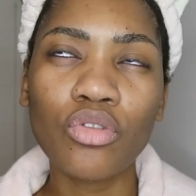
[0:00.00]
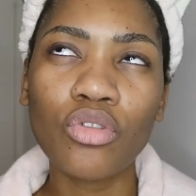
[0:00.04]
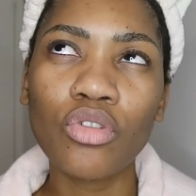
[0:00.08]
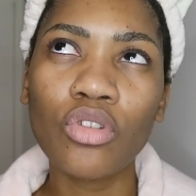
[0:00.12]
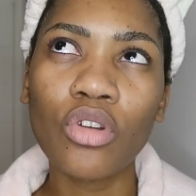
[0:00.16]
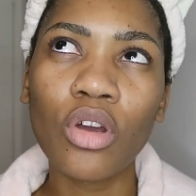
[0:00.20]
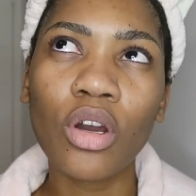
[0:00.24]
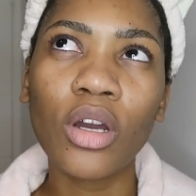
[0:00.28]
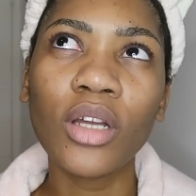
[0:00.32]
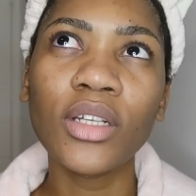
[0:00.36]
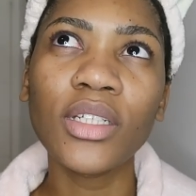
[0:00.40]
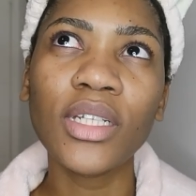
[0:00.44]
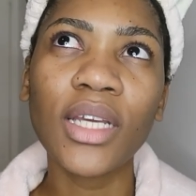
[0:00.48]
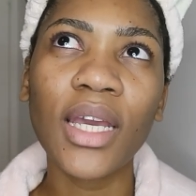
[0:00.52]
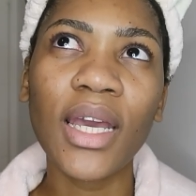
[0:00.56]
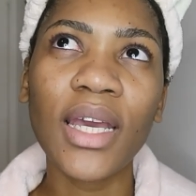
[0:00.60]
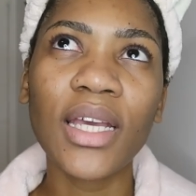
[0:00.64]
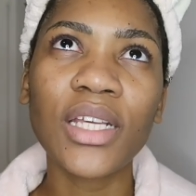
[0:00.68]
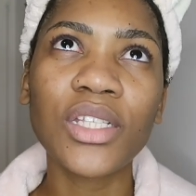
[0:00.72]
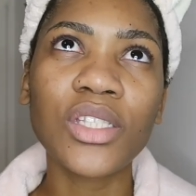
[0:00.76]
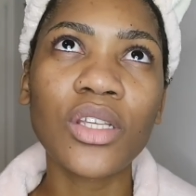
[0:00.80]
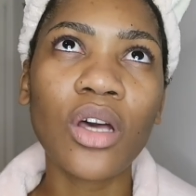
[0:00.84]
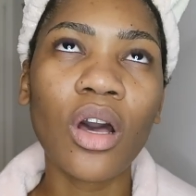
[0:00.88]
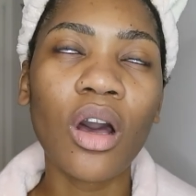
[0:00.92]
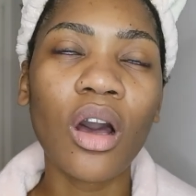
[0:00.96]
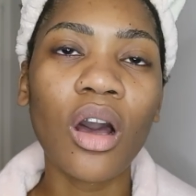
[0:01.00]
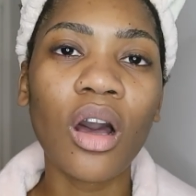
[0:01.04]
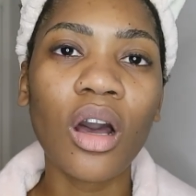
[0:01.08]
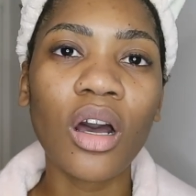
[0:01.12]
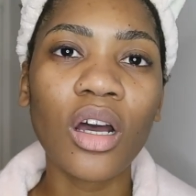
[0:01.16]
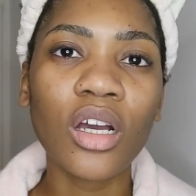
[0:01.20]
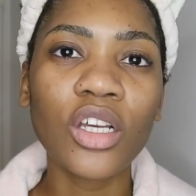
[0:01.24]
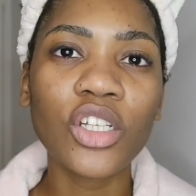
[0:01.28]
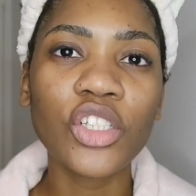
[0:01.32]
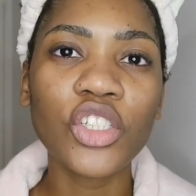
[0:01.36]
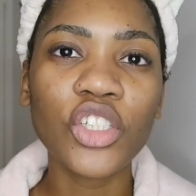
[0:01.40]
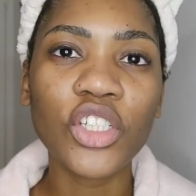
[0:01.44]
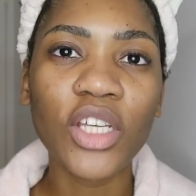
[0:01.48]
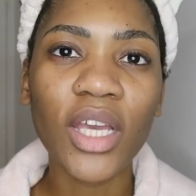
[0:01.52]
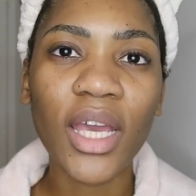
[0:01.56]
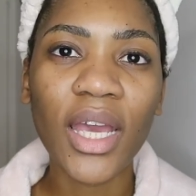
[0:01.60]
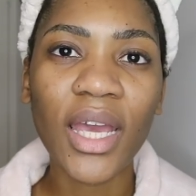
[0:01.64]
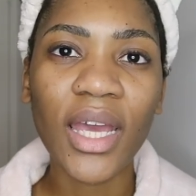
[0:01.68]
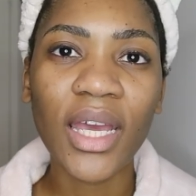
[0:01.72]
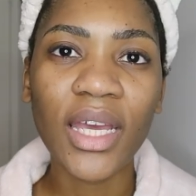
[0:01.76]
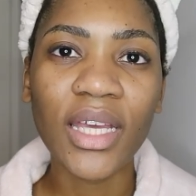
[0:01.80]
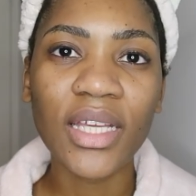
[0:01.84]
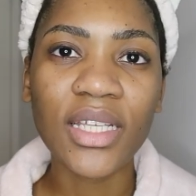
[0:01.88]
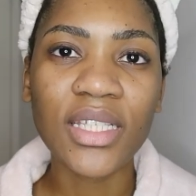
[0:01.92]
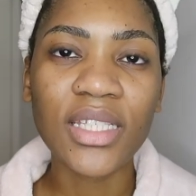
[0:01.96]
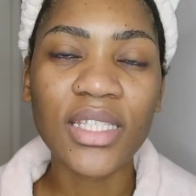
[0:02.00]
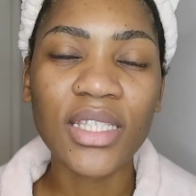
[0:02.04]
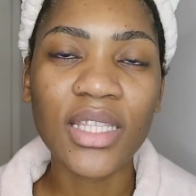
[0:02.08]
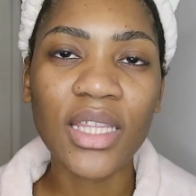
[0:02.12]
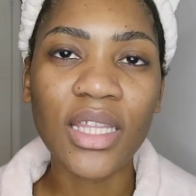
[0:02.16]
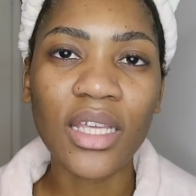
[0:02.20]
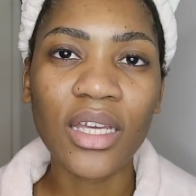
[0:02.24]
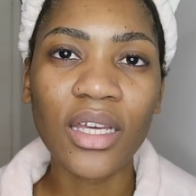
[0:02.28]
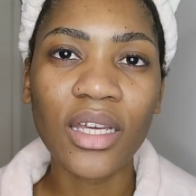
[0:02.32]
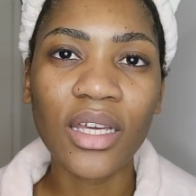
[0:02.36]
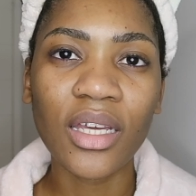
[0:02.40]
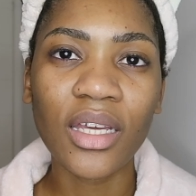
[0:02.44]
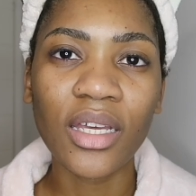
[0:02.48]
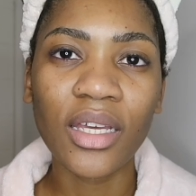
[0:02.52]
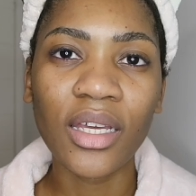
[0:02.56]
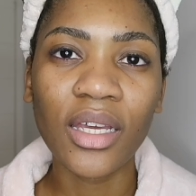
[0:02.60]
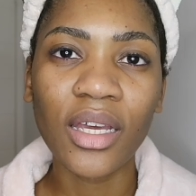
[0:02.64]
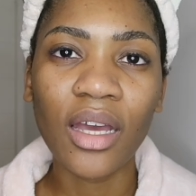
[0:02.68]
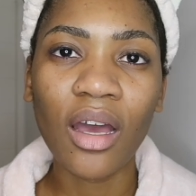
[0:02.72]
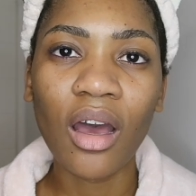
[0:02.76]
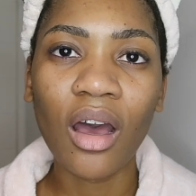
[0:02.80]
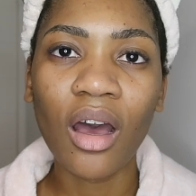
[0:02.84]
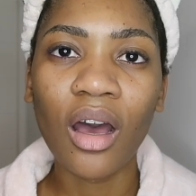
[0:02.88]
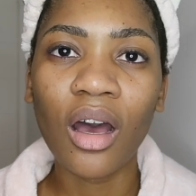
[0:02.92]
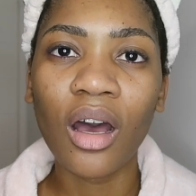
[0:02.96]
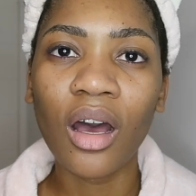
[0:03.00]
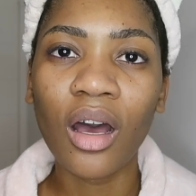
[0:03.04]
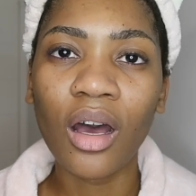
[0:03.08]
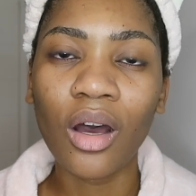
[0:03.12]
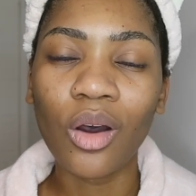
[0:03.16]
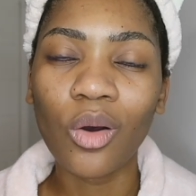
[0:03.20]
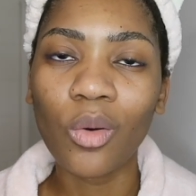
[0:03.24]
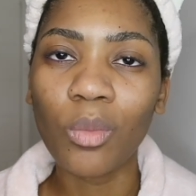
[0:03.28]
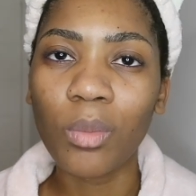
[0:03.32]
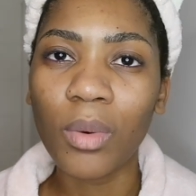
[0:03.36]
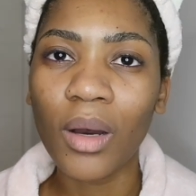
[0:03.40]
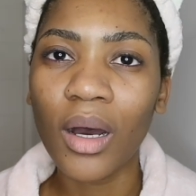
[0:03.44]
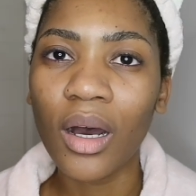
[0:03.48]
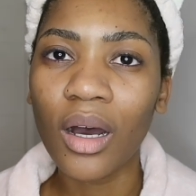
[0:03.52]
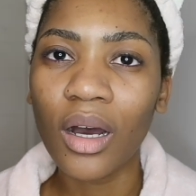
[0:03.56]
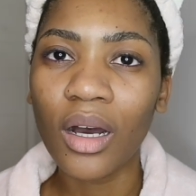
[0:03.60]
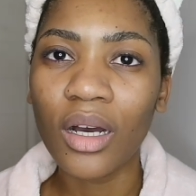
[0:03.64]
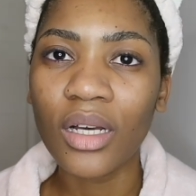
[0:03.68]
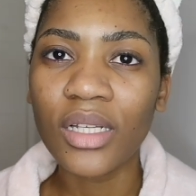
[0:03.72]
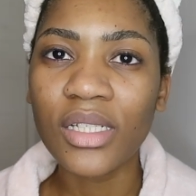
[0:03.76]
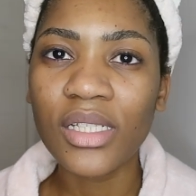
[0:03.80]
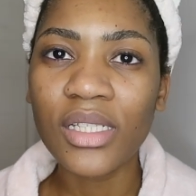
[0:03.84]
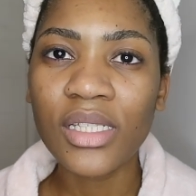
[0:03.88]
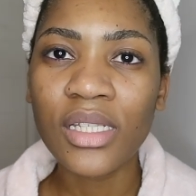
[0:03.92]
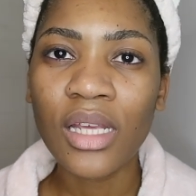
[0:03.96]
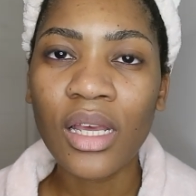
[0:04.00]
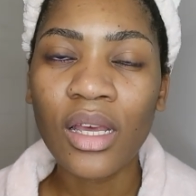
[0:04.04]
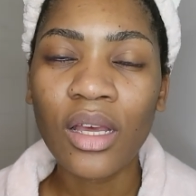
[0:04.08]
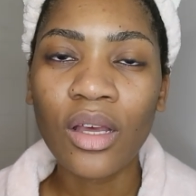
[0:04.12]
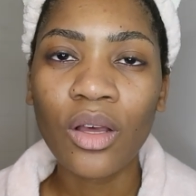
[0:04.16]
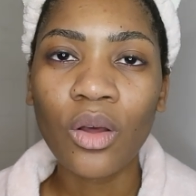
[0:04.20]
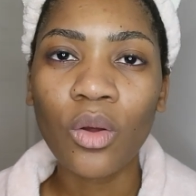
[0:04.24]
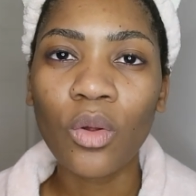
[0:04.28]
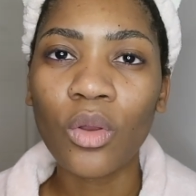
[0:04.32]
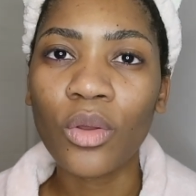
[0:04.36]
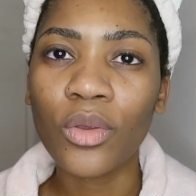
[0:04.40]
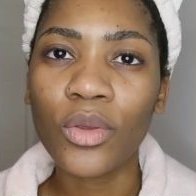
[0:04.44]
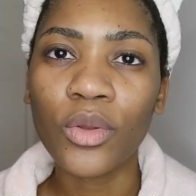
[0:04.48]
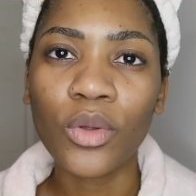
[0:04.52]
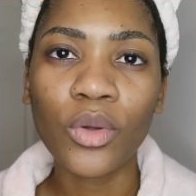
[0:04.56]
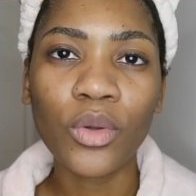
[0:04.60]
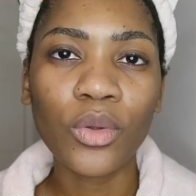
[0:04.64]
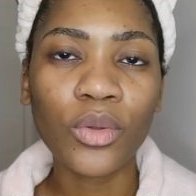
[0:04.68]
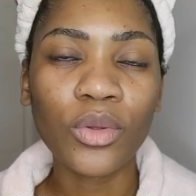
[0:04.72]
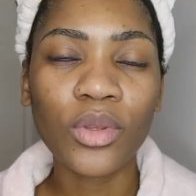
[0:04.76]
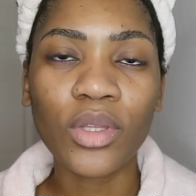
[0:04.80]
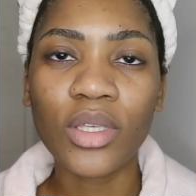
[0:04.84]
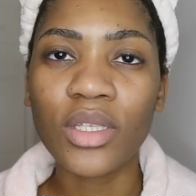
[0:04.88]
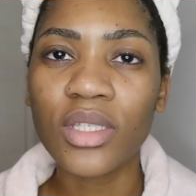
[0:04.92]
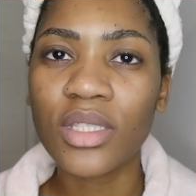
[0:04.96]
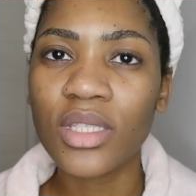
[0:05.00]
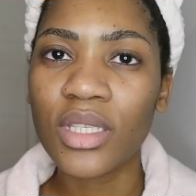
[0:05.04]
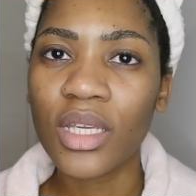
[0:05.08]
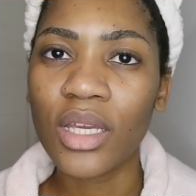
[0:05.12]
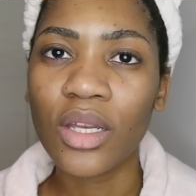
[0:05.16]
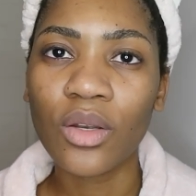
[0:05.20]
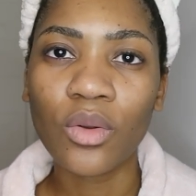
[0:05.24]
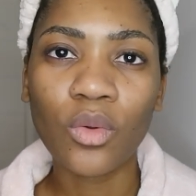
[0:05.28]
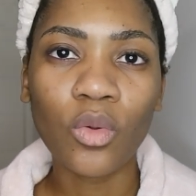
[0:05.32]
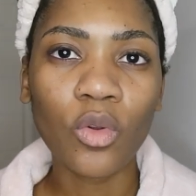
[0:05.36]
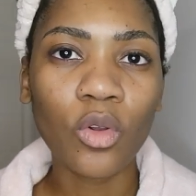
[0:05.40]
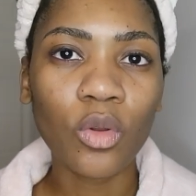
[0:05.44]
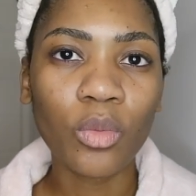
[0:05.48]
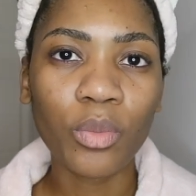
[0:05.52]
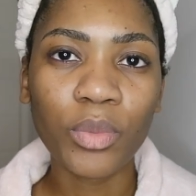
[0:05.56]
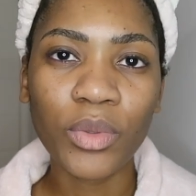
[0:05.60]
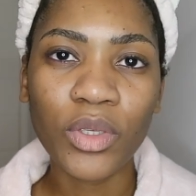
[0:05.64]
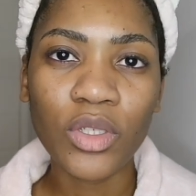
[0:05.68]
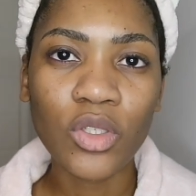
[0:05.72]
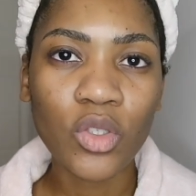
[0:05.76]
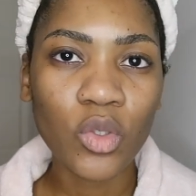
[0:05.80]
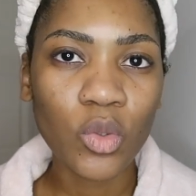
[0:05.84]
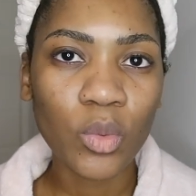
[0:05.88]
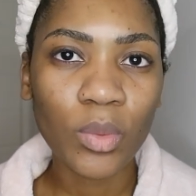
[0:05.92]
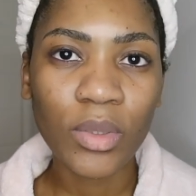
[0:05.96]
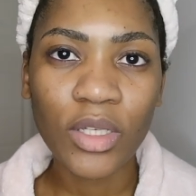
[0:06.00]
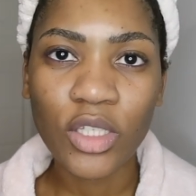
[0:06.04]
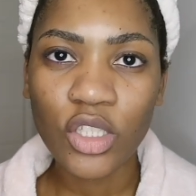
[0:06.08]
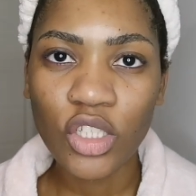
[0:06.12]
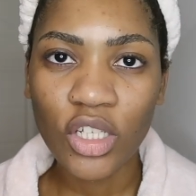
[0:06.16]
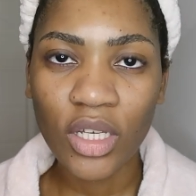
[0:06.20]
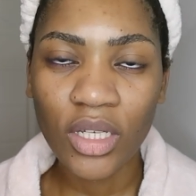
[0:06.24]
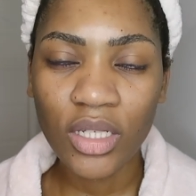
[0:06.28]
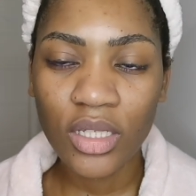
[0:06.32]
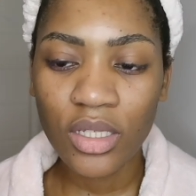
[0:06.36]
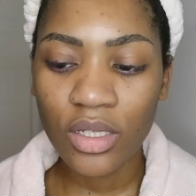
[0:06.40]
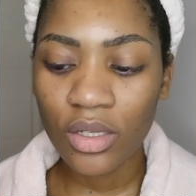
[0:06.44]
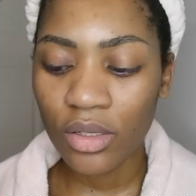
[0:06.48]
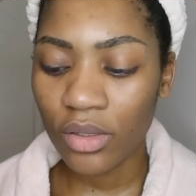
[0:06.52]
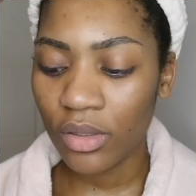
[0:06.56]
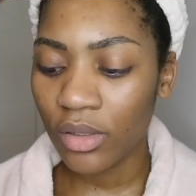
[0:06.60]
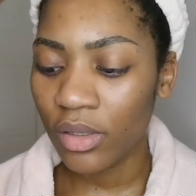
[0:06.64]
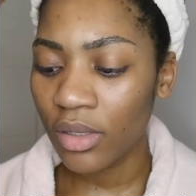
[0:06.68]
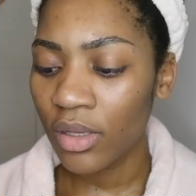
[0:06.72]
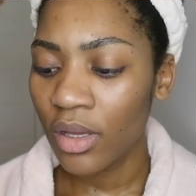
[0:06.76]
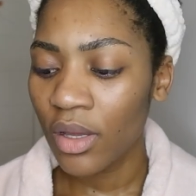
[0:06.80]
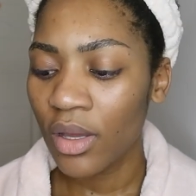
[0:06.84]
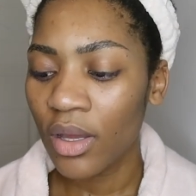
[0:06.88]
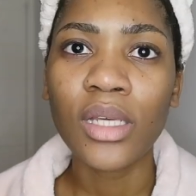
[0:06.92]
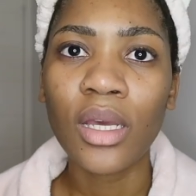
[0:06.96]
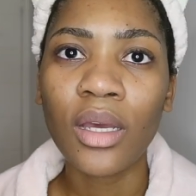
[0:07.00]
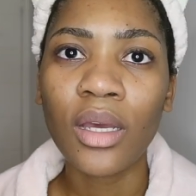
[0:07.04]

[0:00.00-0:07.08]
not as harsh as the AHA or BAHAs, although these can all be super gentle.